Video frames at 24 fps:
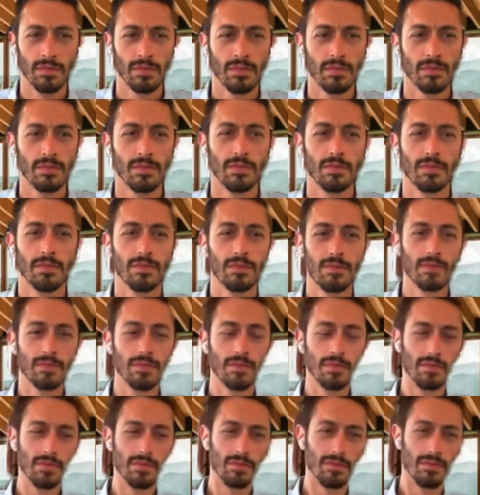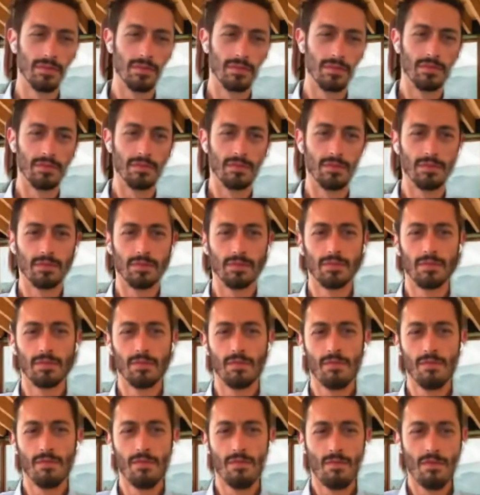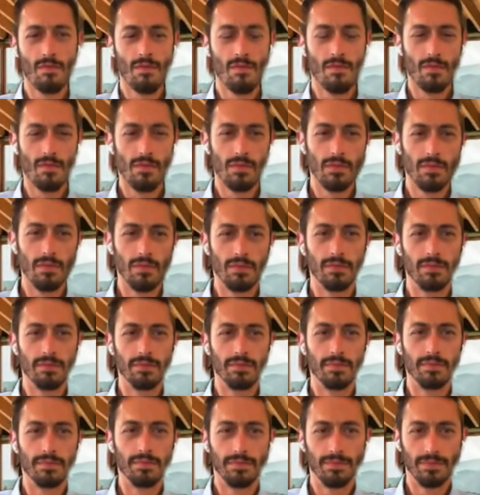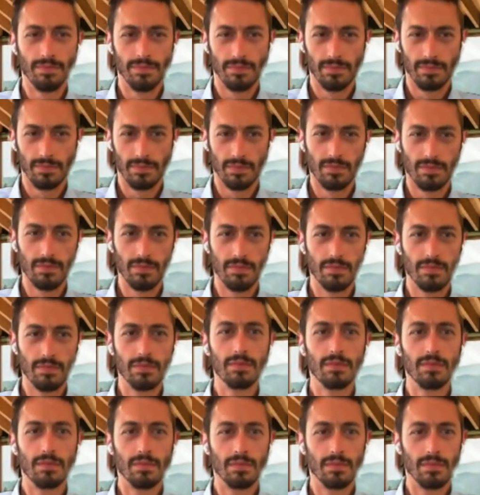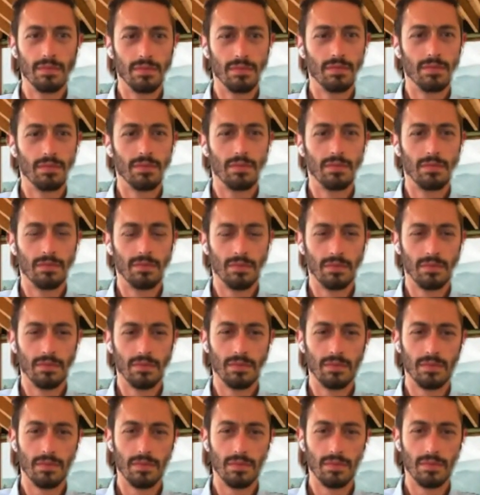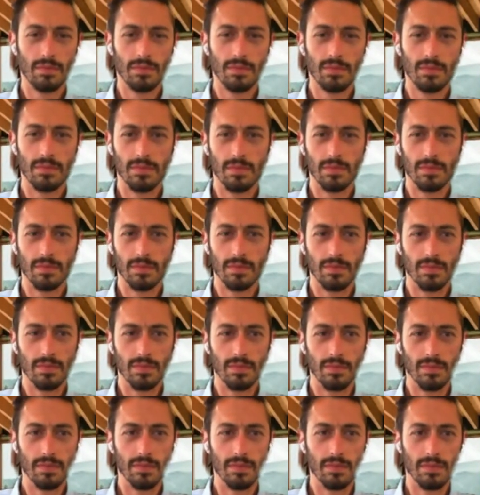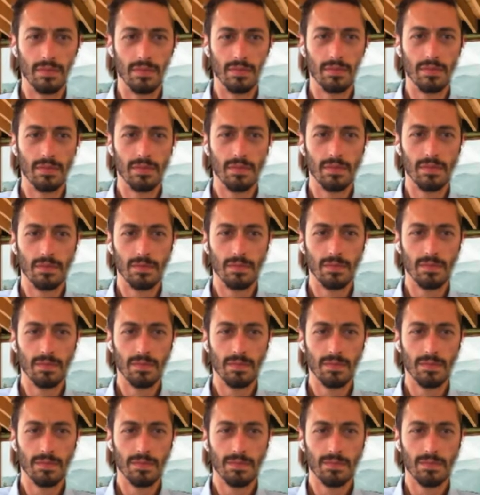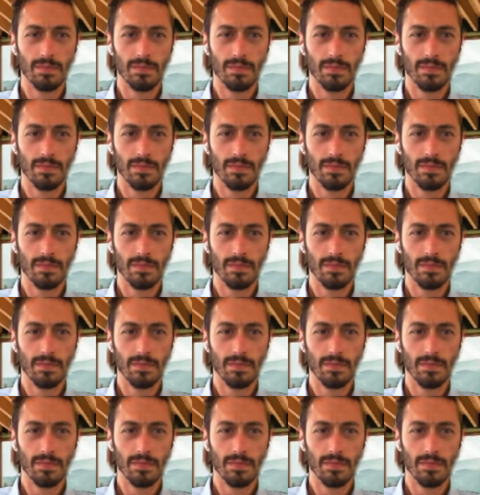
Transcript: (not speaking)